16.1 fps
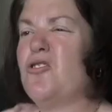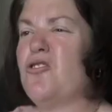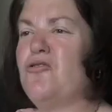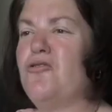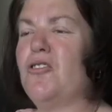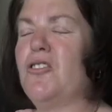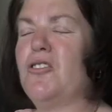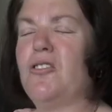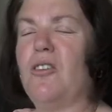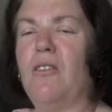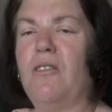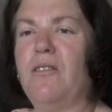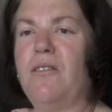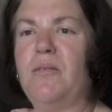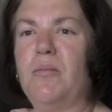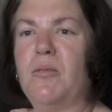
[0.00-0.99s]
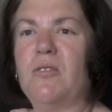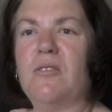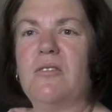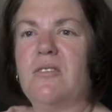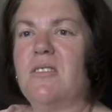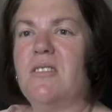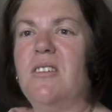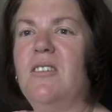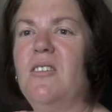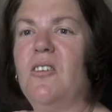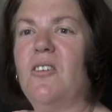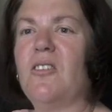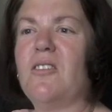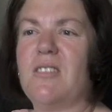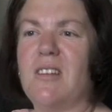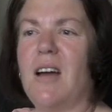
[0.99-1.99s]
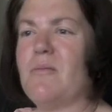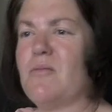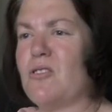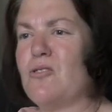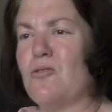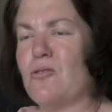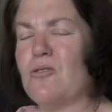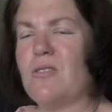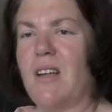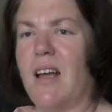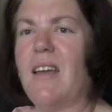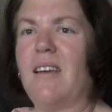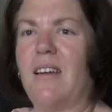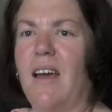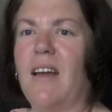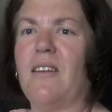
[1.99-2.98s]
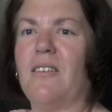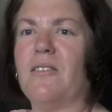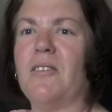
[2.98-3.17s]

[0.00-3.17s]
shrug it off, but other times it does like get to